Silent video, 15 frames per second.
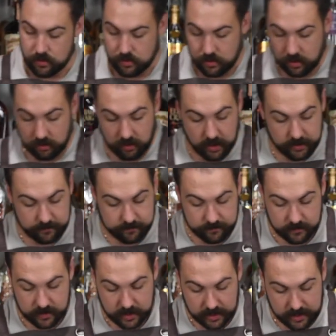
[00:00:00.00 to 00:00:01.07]
Alright,
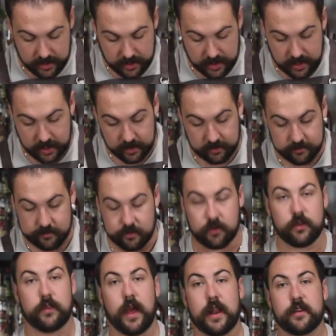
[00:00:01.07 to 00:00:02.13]
and
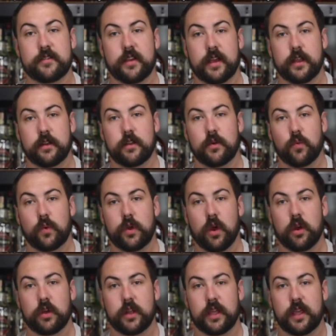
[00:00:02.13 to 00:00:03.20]
that is it. We
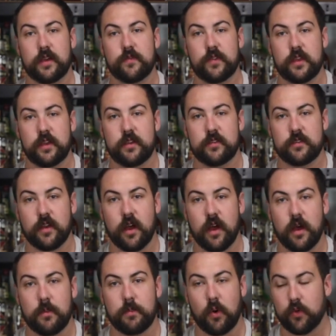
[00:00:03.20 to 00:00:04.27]
are going to give these
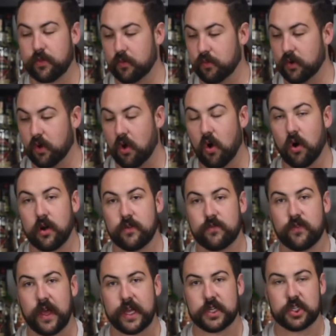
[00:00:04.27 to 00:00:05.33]
both a real hard and
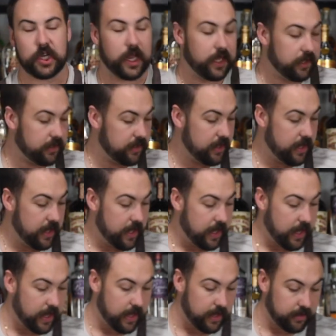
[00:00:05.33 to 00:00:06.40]
fast shake,
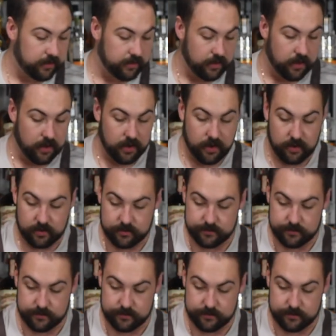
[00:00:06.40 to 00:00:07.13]
and